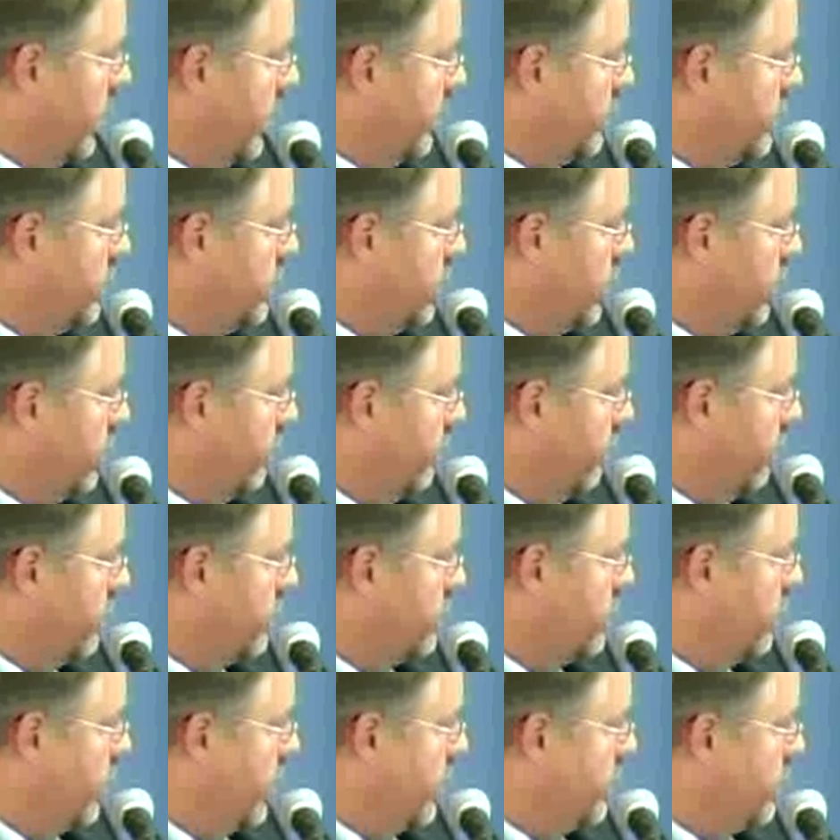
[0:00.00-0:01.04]
And so the
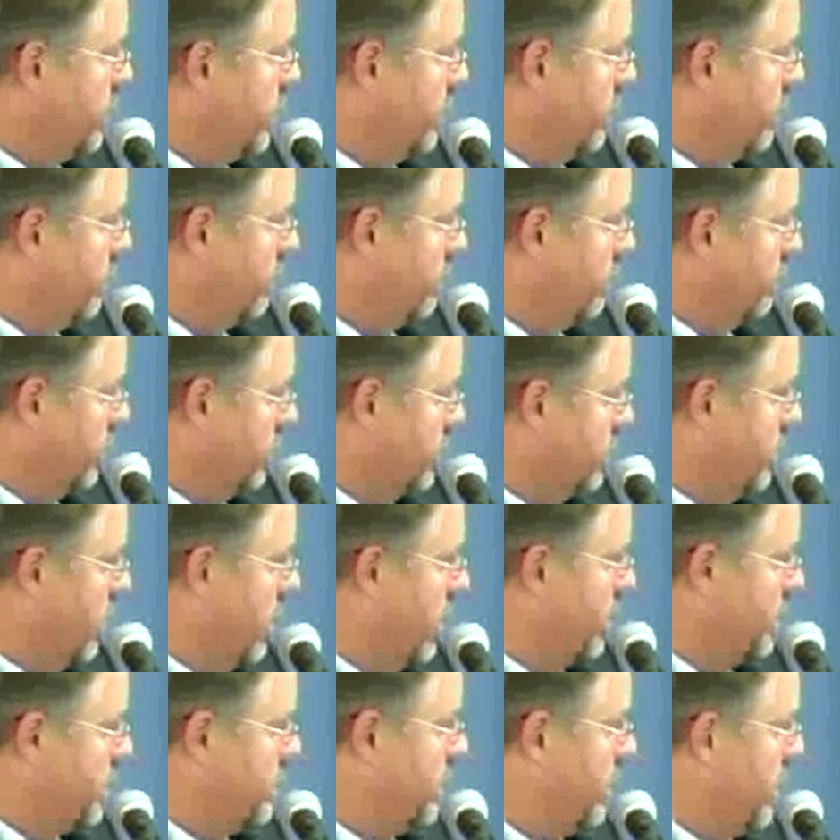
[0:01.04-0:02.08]
first question
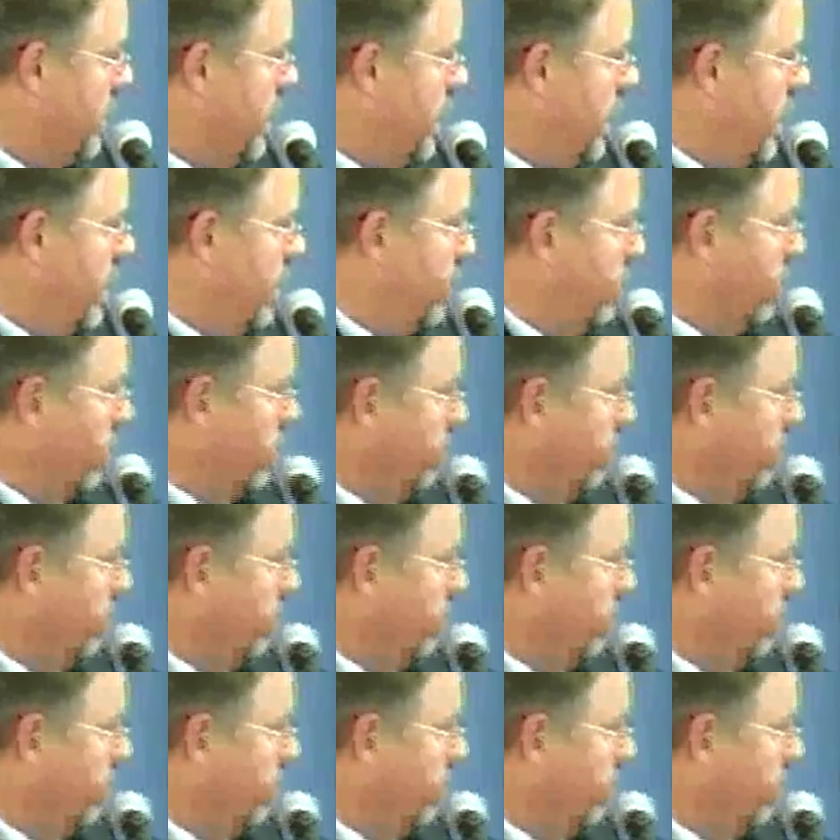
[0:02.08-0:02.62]
response will